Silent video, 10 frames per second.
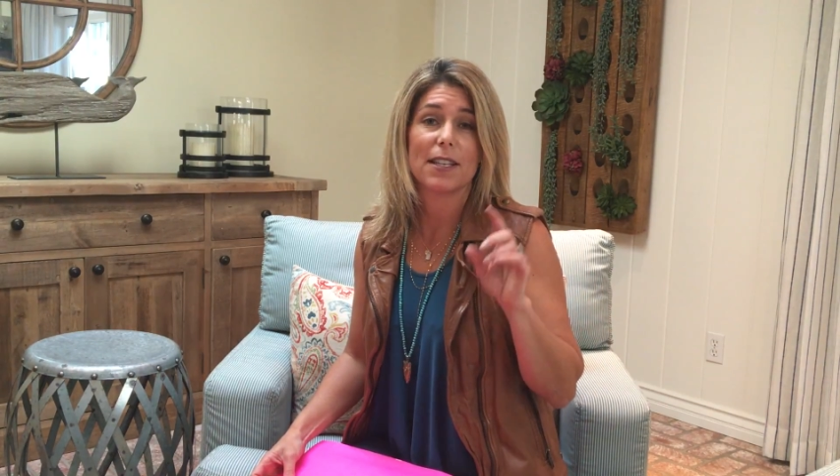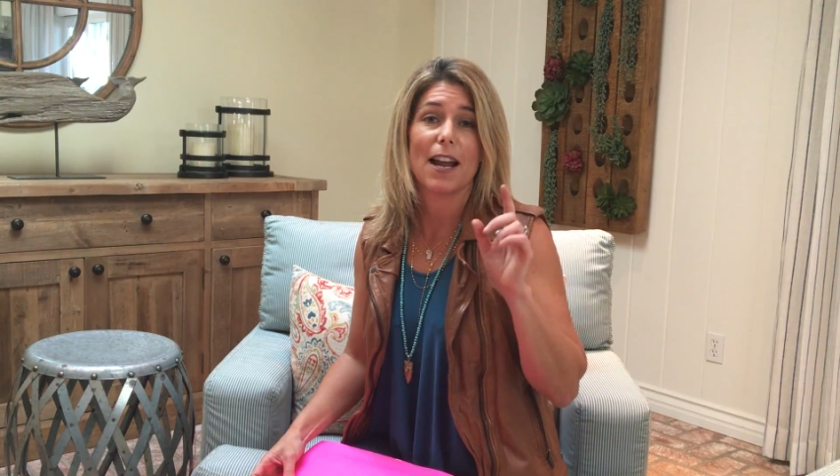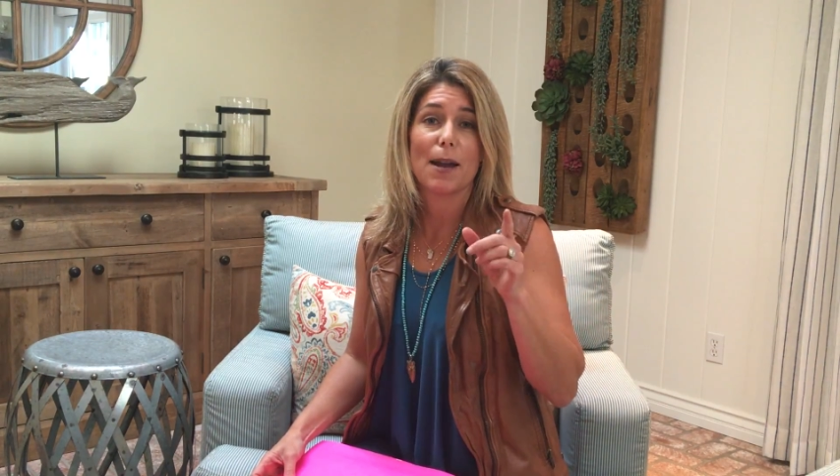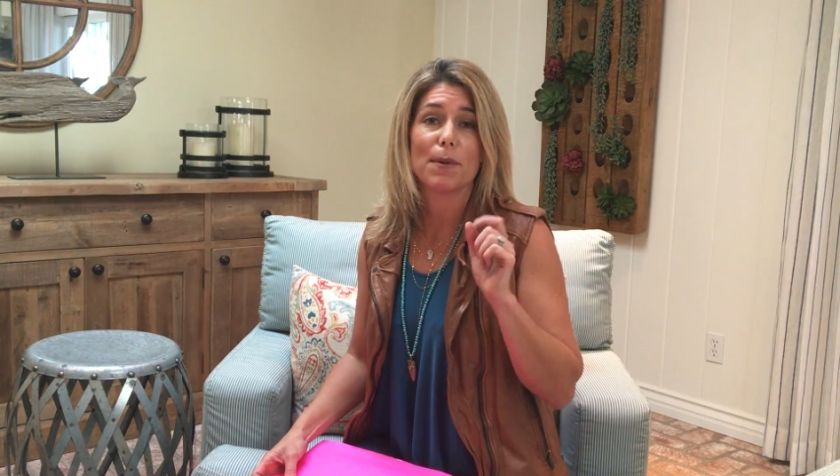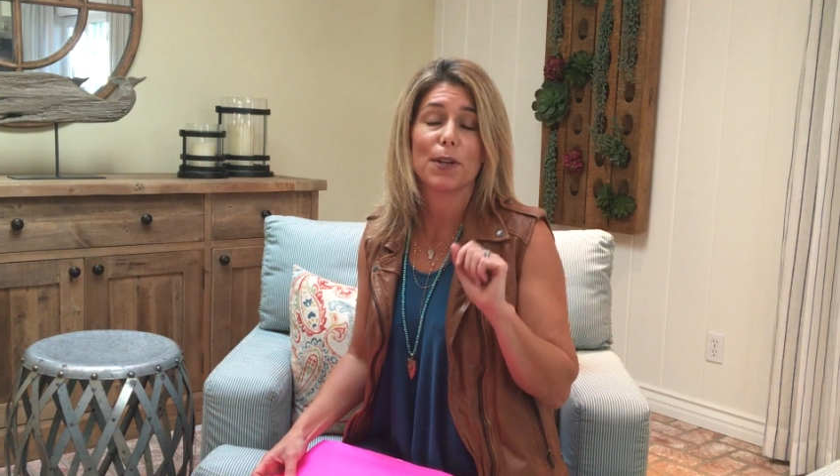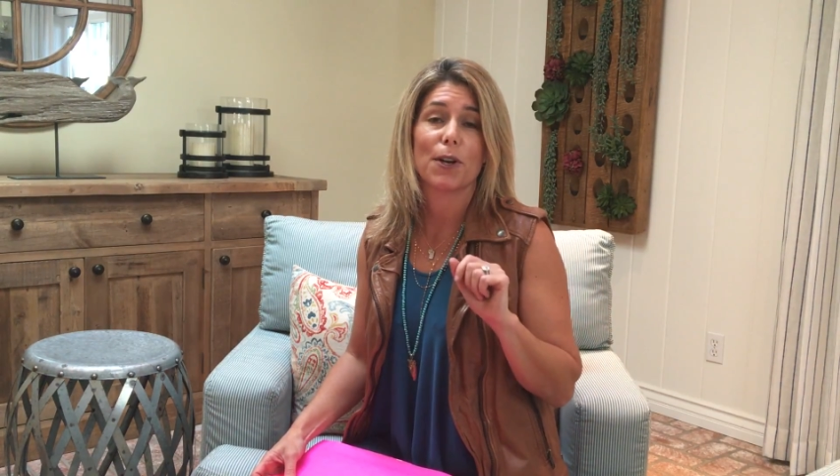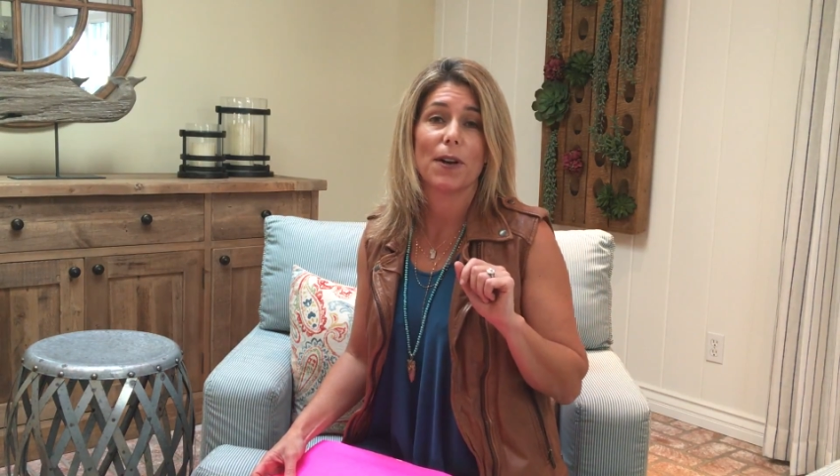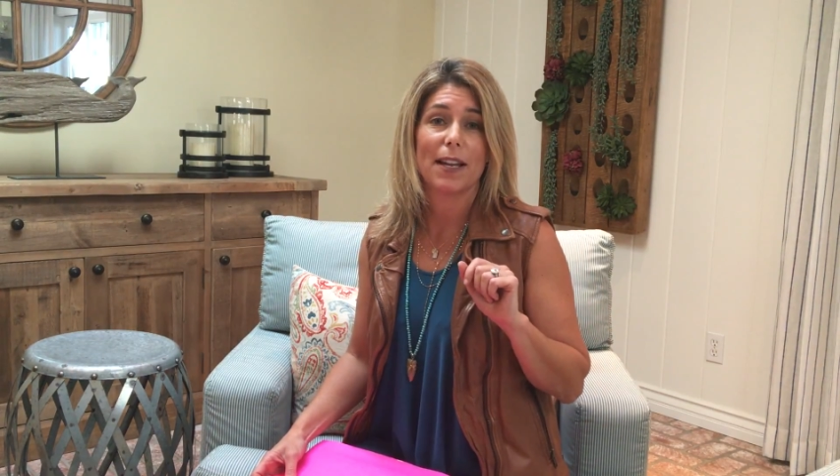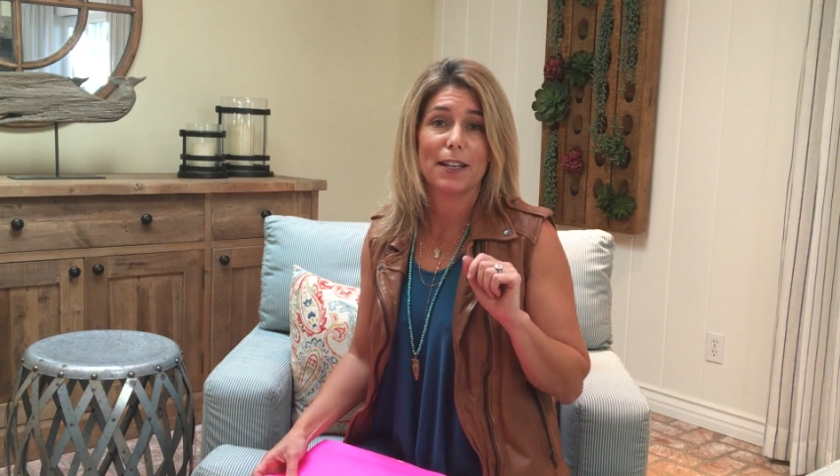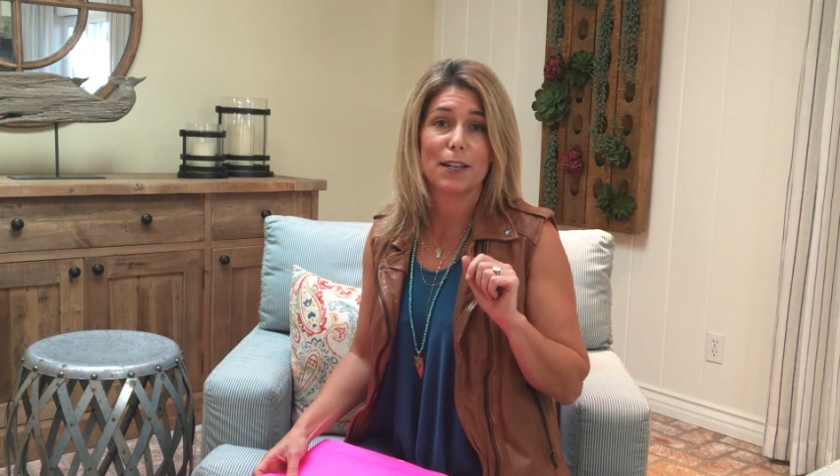and I'm going to go
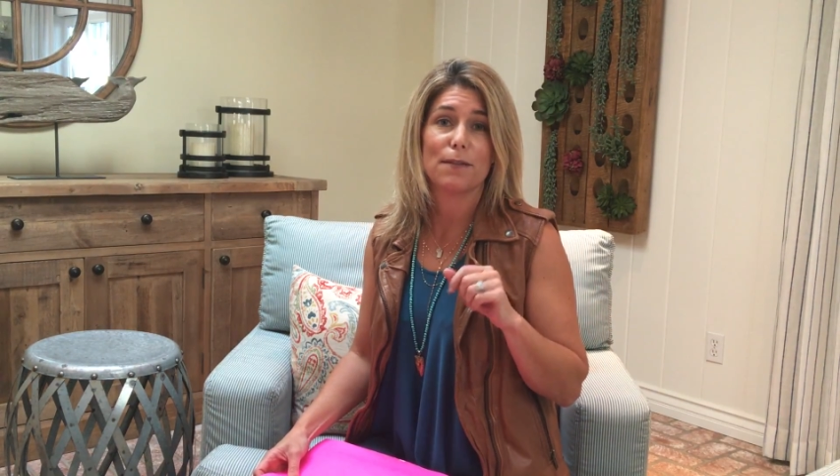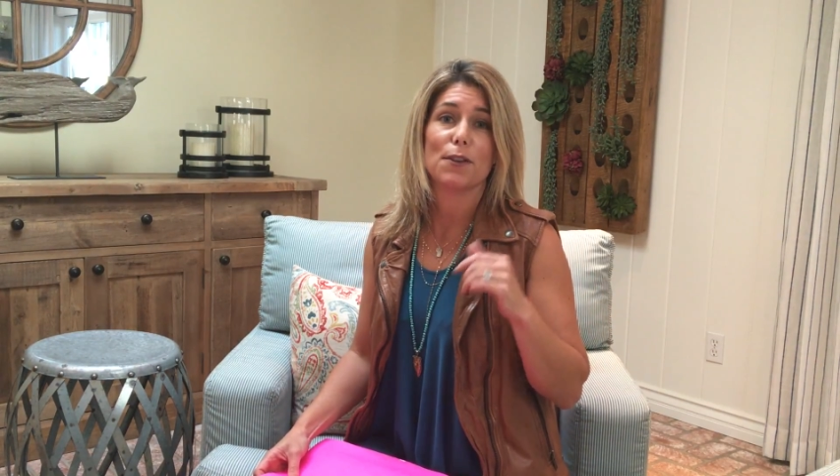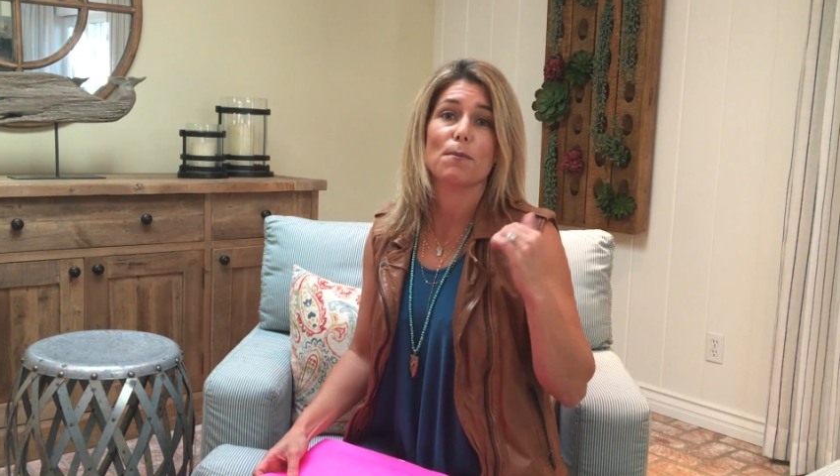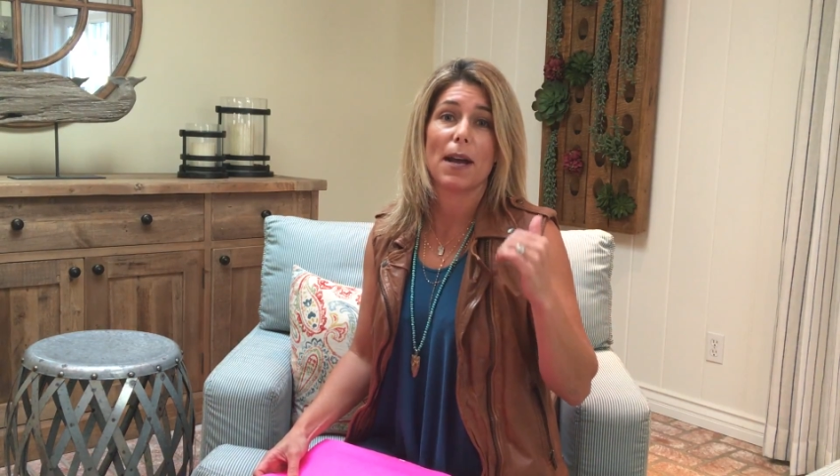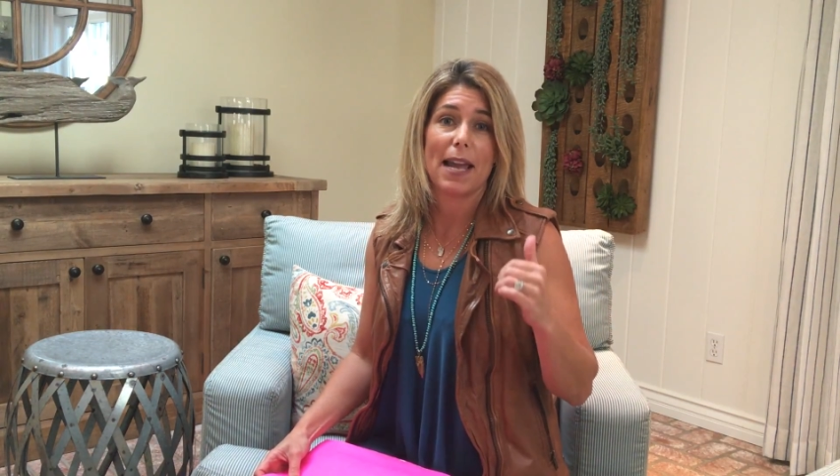ahead and give you my